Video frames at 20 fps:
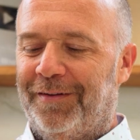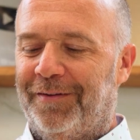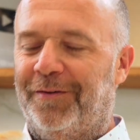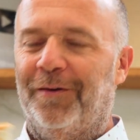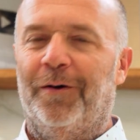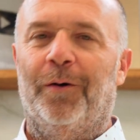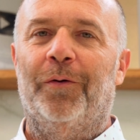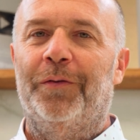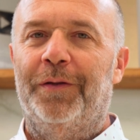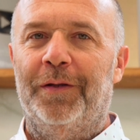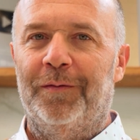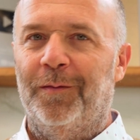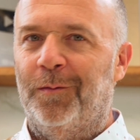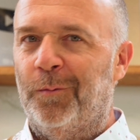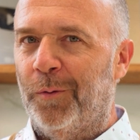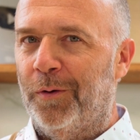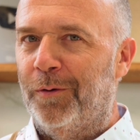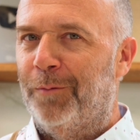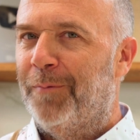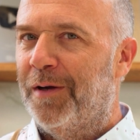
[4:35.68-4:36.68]
So this is
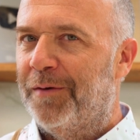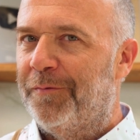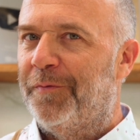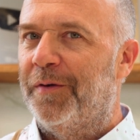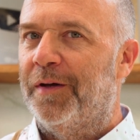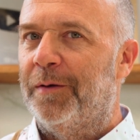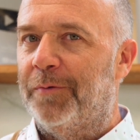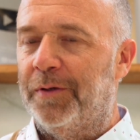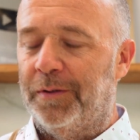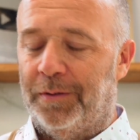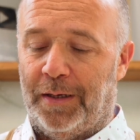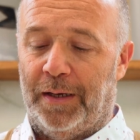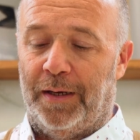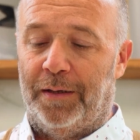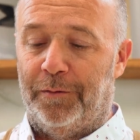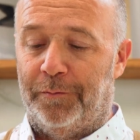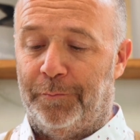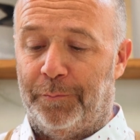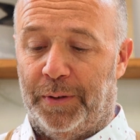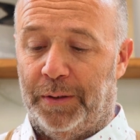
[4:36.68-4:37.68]
one of my favorite
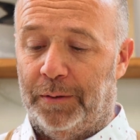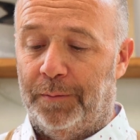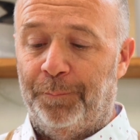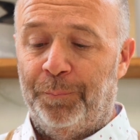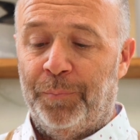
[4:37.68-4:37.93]
kind of bread.